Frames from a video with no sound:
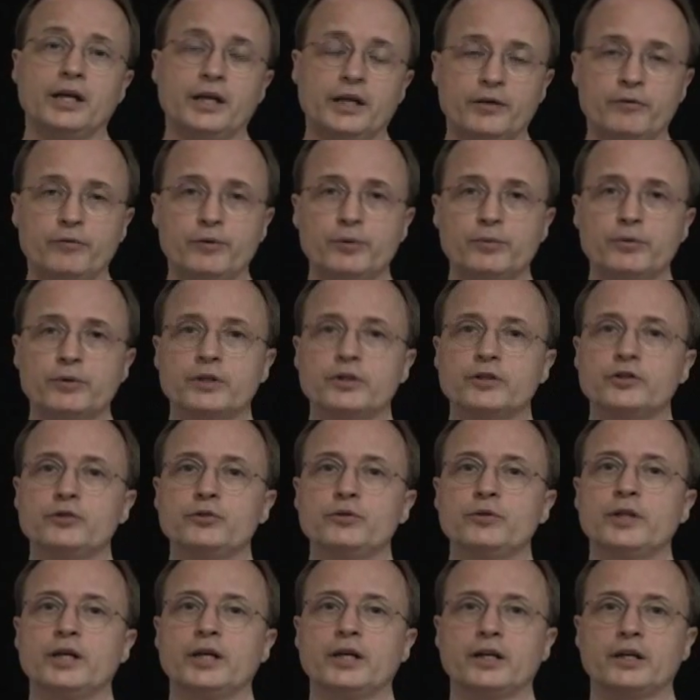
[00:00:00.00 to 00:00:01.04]
If we were going to
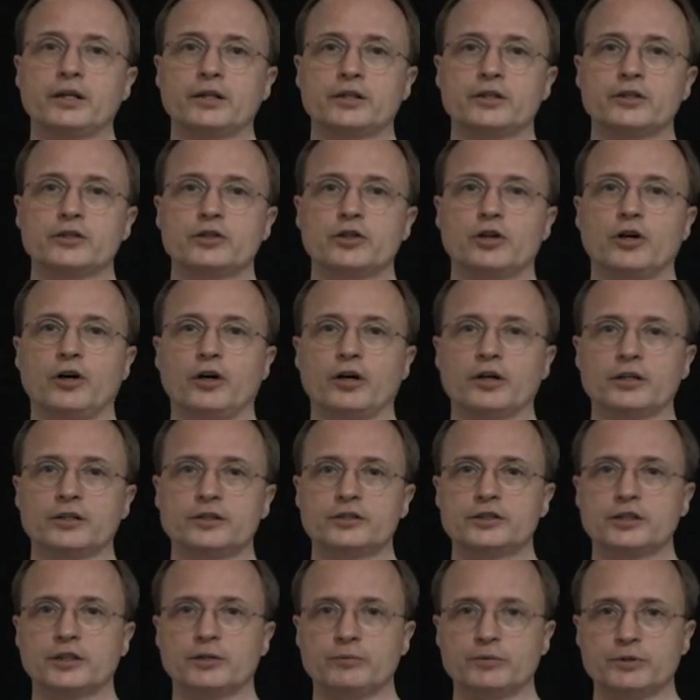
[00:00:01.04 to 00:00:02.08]
do that on a guitar,
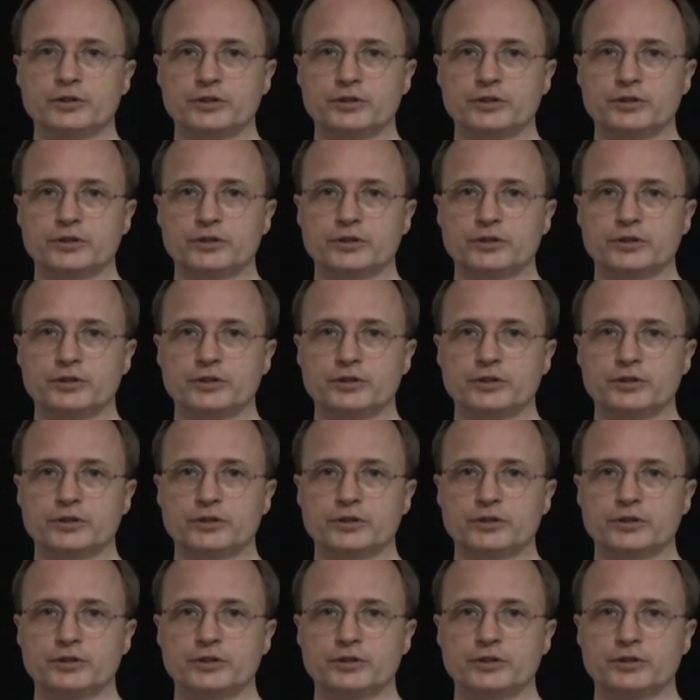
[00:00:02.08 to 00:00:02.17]
let's say we